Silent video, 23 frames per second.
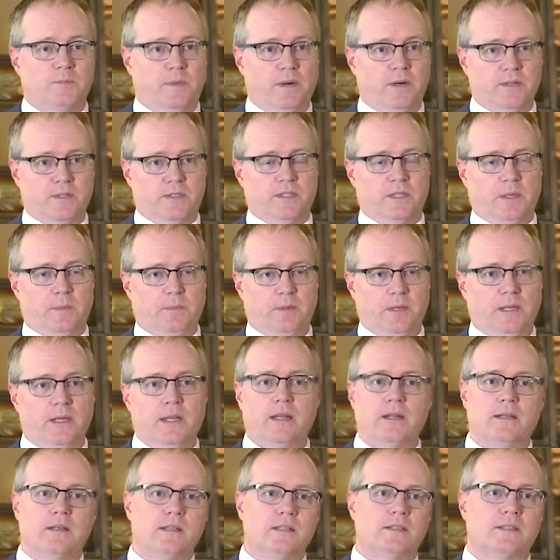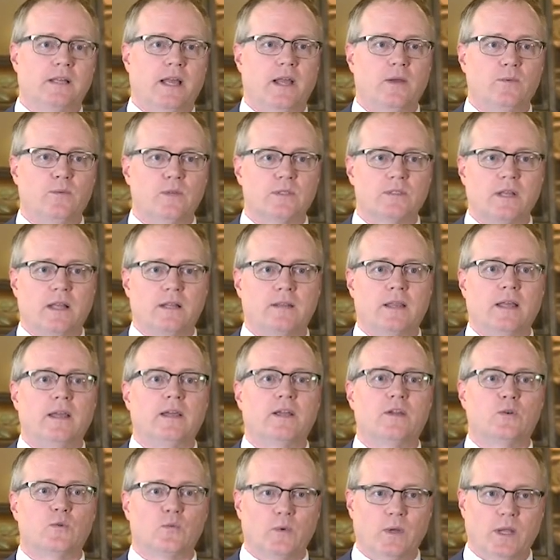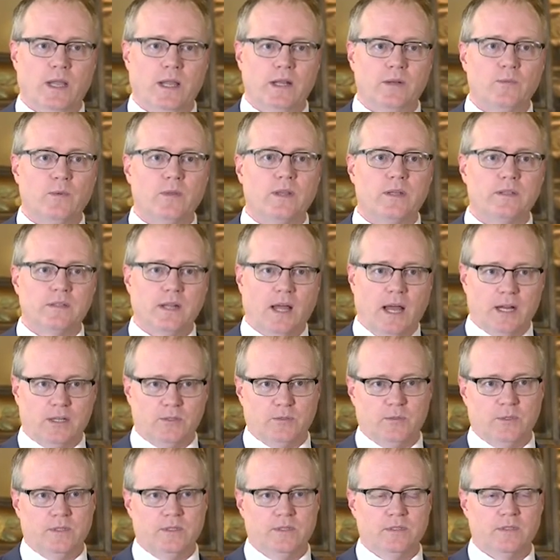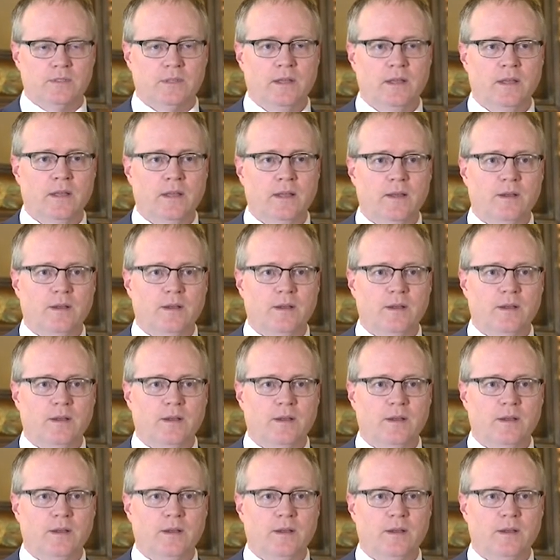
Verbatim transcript: bearers simply needed to say was that they agreed with the doctrines